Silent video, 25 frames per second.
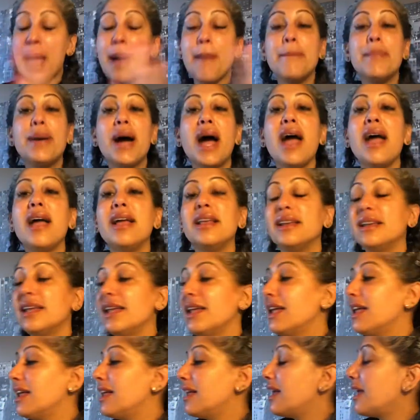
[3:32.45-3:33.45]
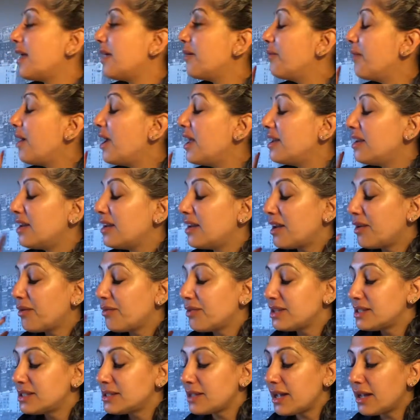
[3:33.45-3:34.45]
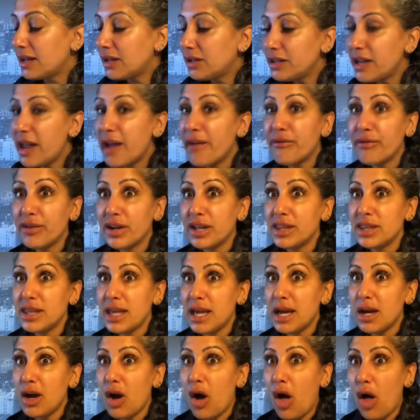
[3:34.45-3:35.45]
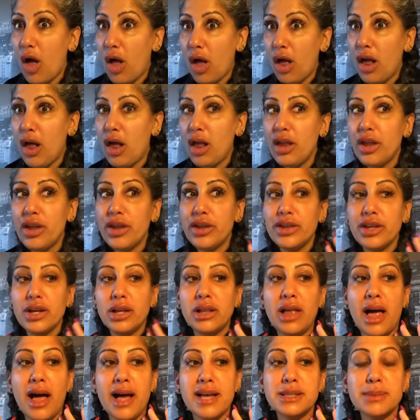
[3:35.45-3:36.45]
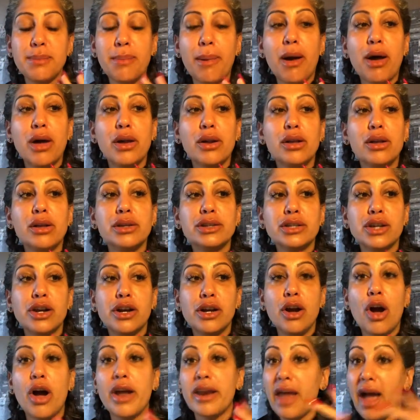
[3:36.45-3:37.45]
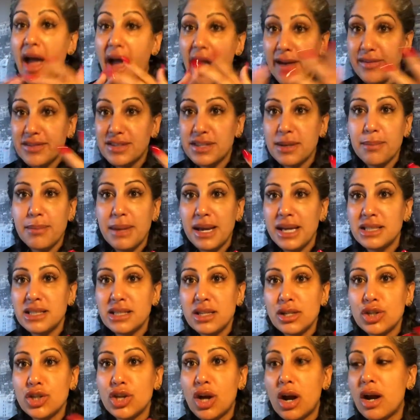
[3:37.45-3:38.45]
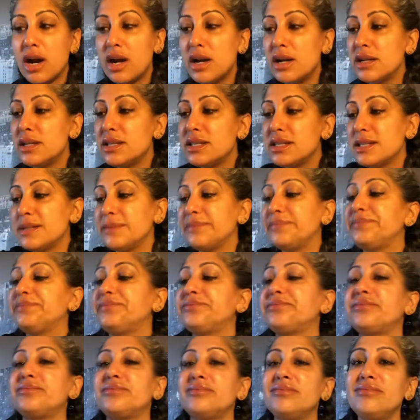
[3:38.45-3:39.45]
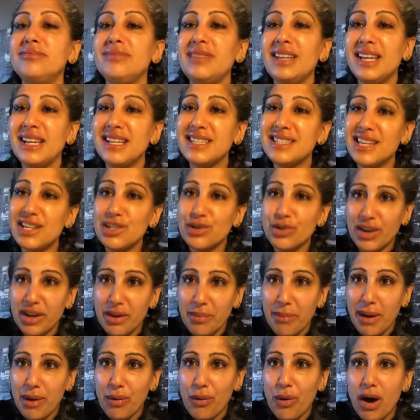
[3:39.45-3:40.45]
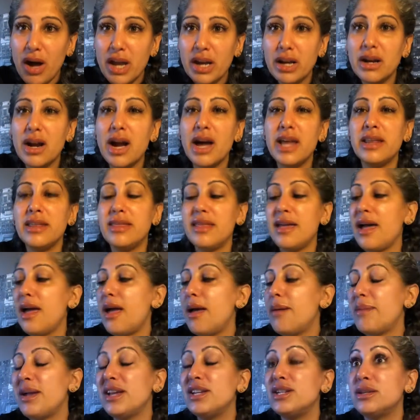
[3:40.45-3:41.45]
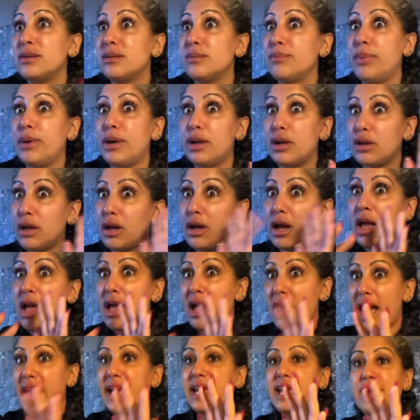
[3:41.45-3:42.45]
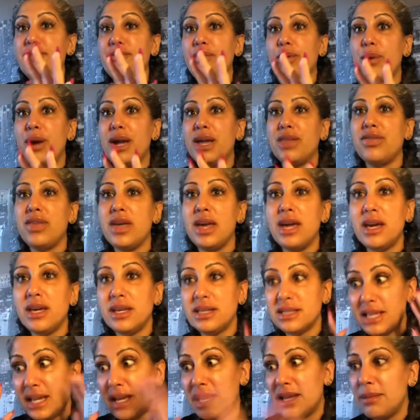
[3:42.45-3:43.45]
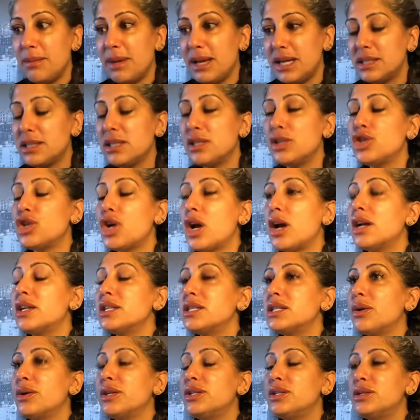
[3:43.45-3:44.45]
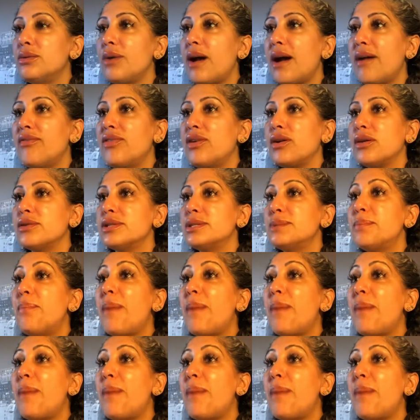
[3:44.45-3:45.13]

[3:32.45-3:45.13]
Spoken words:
But I went and I recycled everything. All the glass bottles are gone. I have some mason jars because I drink my water out of them. I give away things in mason jars, so I do have those.